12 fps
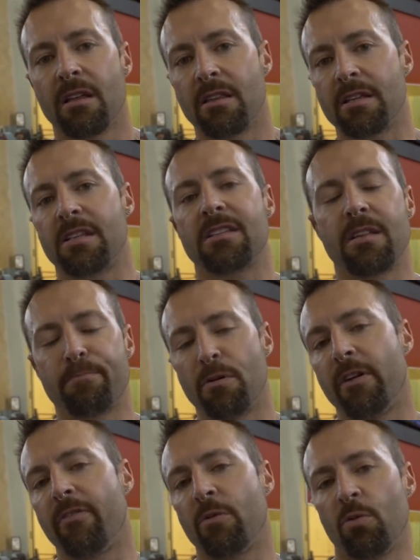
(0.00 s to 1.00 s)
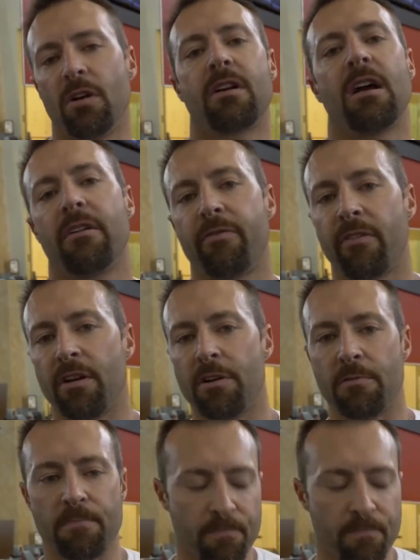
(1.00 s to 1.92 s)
this is the perfect workout for you.